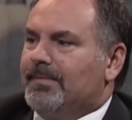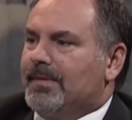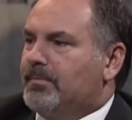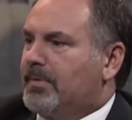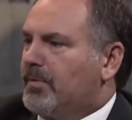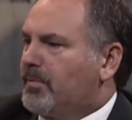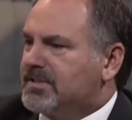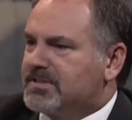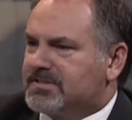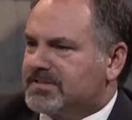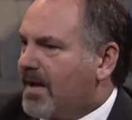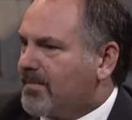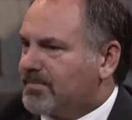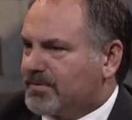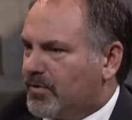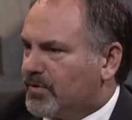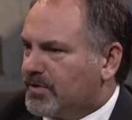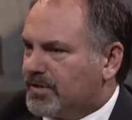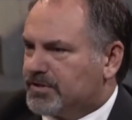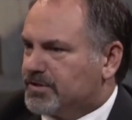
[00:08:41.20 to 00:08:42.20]
but we'd stopped
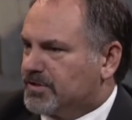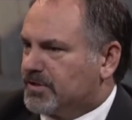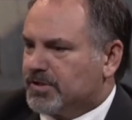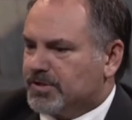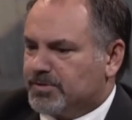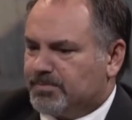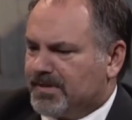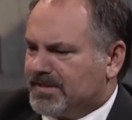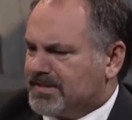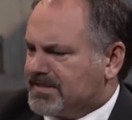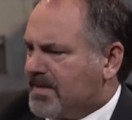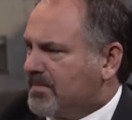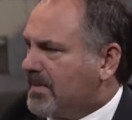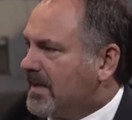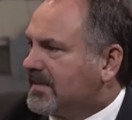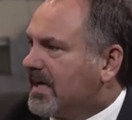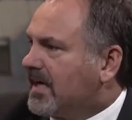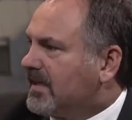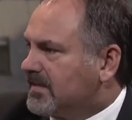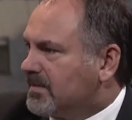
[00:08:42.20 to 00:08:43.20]
going to church by the time
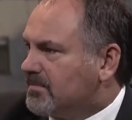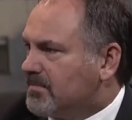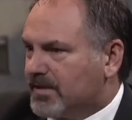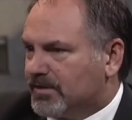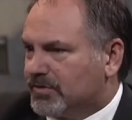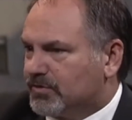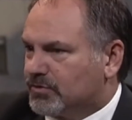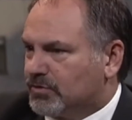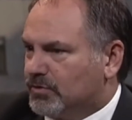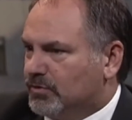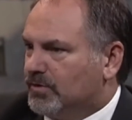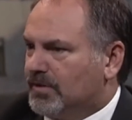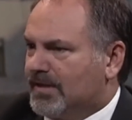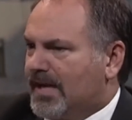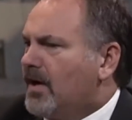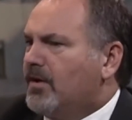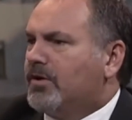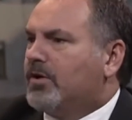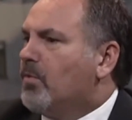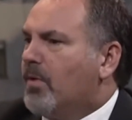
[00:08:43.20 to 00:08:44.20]
I'd gotten to middle school. And
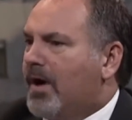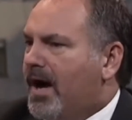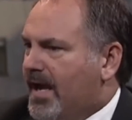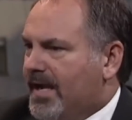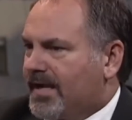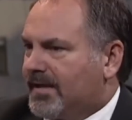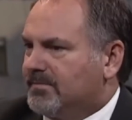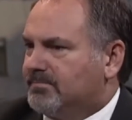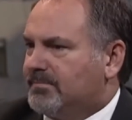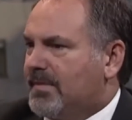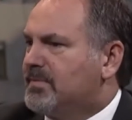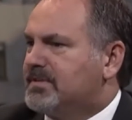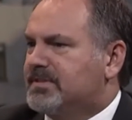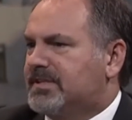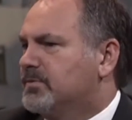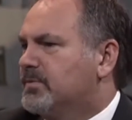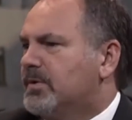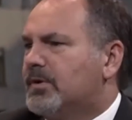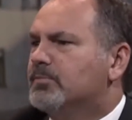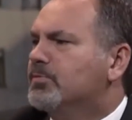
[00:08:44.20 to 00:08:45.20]
I don't know why. Maybe it's
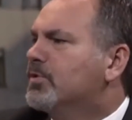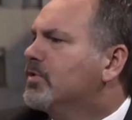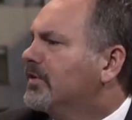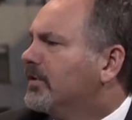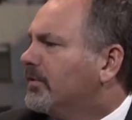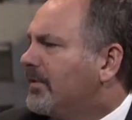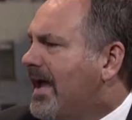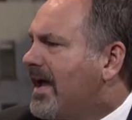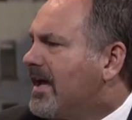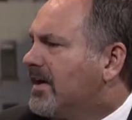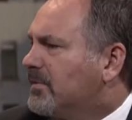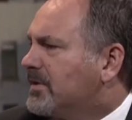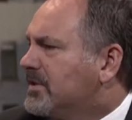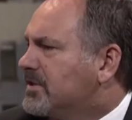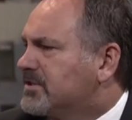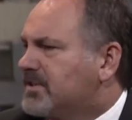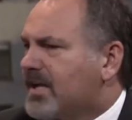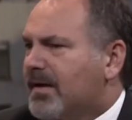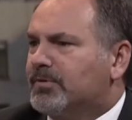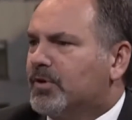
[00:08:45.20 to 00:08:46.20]
because we were moving around and we
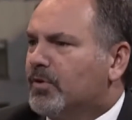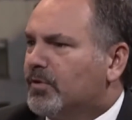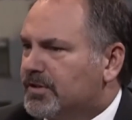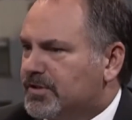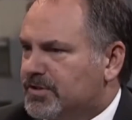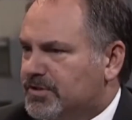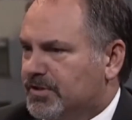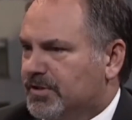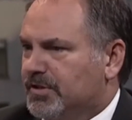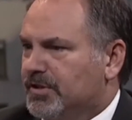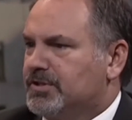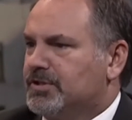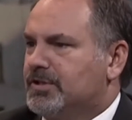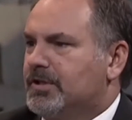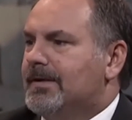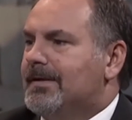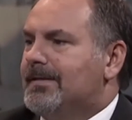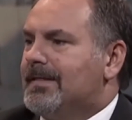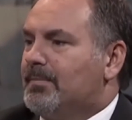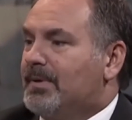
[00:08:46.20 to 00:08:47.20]
just stopped going to church.
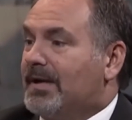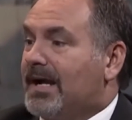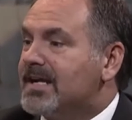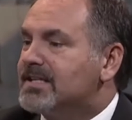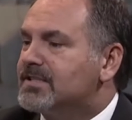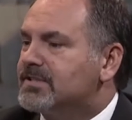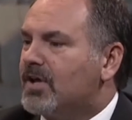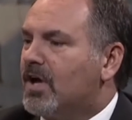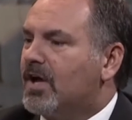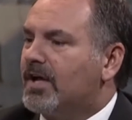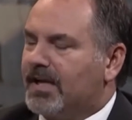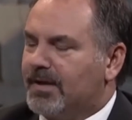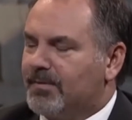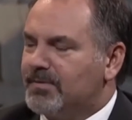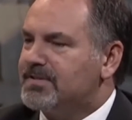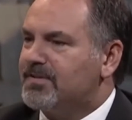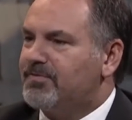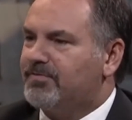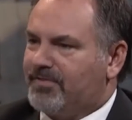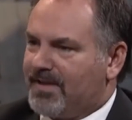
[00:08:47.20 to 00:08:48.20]
But I saw here
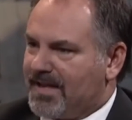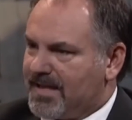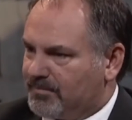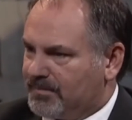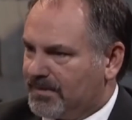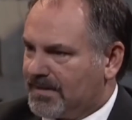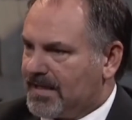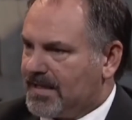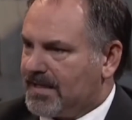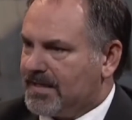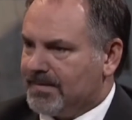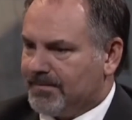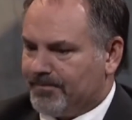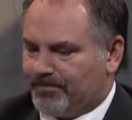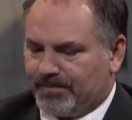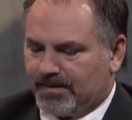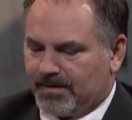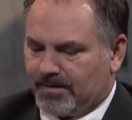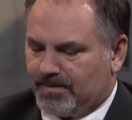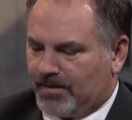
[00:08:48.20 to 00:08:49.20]
was a family
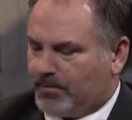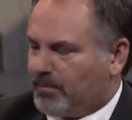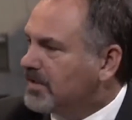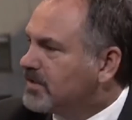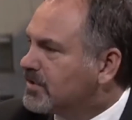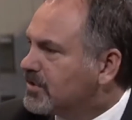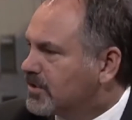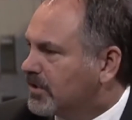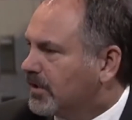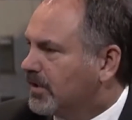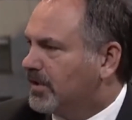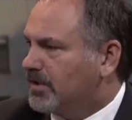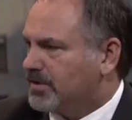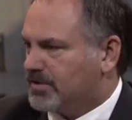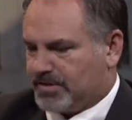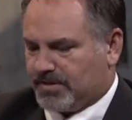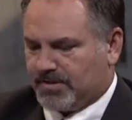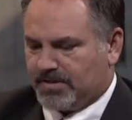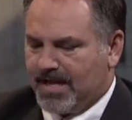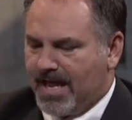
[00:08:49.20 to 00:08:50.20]
that went to
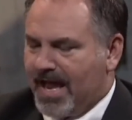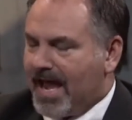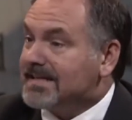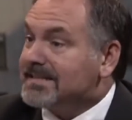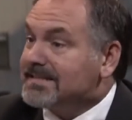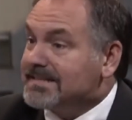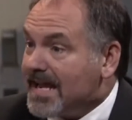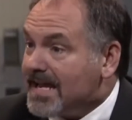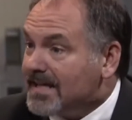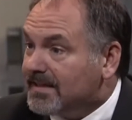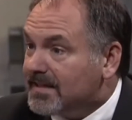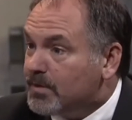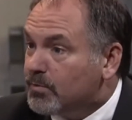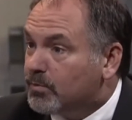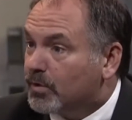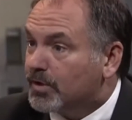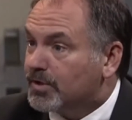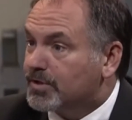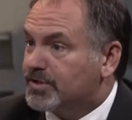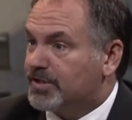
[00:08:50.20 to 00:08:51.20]
church, had daily
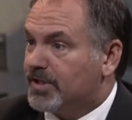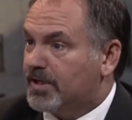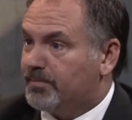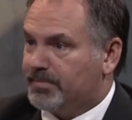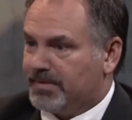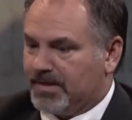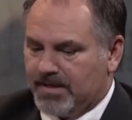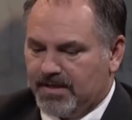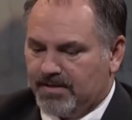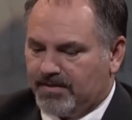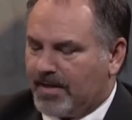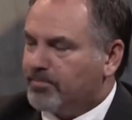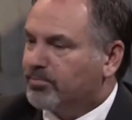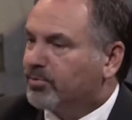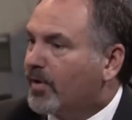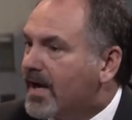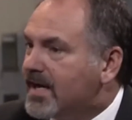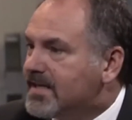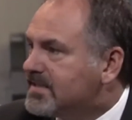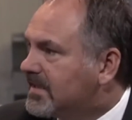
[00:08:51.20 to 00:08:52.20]
worship, they
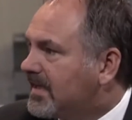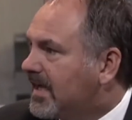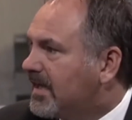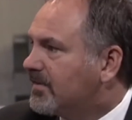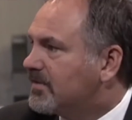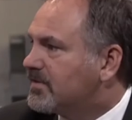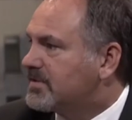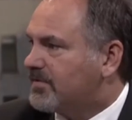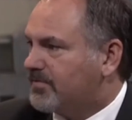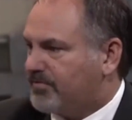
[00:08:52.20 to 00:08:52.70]
prayed together as a